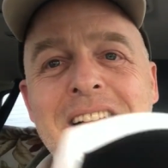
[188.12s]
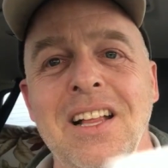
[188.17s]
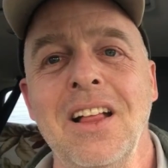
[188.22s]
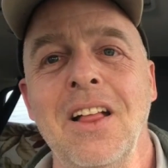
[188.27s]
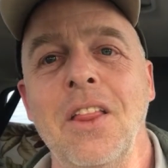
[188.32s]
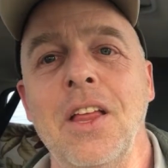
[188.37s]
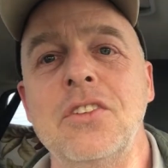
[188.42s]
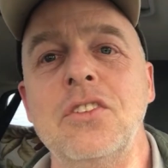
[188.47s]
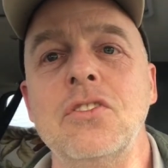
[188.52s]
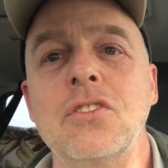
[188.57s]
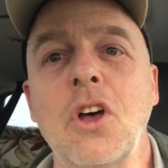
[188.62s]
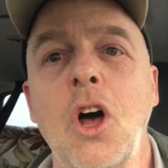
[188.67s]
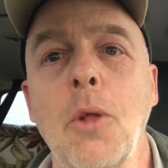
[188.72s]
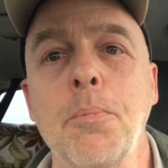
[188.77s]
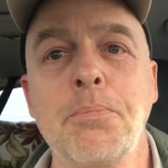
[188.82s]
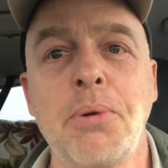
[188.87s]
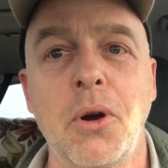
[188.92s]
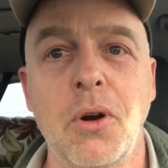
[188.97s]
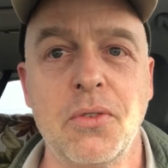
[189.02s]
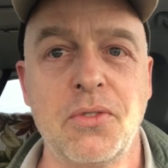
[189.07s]
This is
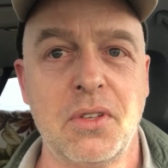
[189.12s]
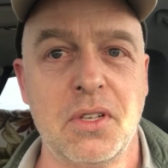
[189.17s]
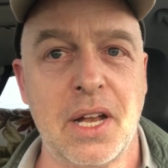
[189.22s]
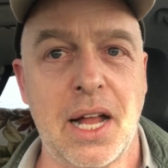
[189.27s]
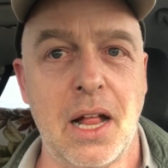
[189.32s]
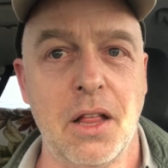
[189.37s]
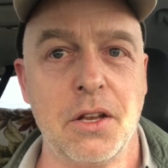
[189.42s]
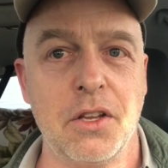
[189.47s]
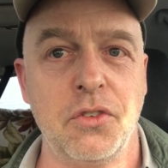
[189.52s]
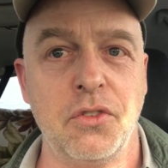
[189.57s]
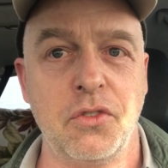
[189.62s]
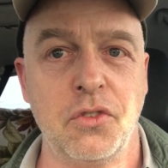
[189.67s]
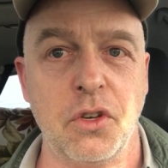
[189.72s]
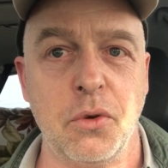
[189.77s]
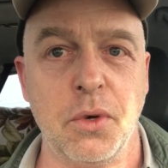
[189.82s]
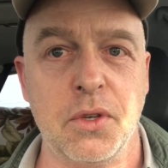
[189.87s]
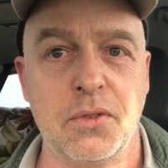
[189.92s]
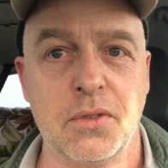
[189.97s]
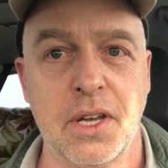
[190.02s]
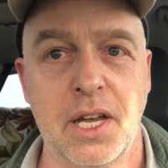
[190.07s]
called personality
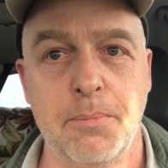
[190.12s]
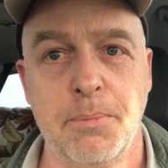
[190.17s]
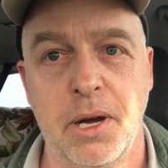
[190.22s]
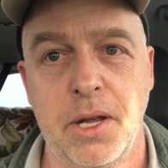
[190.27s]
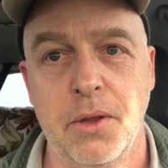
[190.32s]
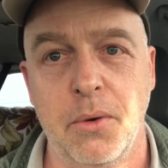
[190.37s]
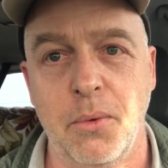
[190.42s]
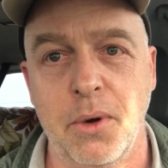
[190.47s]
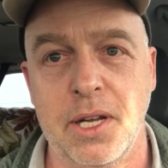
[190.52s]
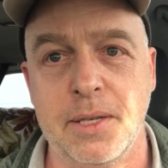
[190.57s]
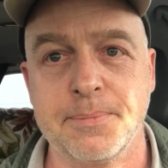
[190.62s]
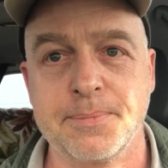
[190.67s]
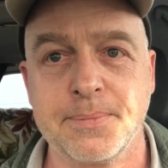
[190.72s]
suicide, by the way.